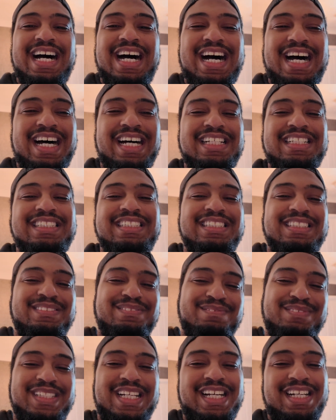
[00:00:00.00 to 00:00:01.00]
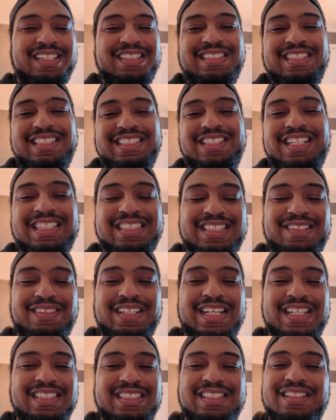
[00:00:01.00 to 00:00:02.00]
And yeah, until next time
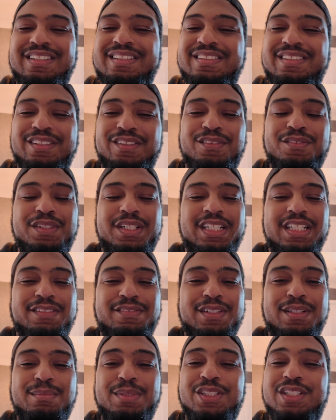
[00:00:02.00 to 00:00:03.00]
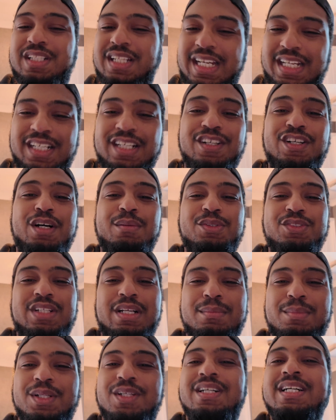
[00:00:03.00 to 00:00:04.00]
guys, I love you and leave you. Be sure to like, comment,
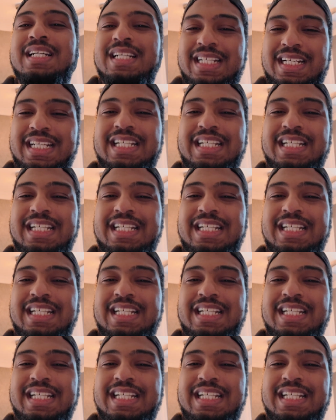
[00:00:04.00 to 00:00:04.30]
subscribe below.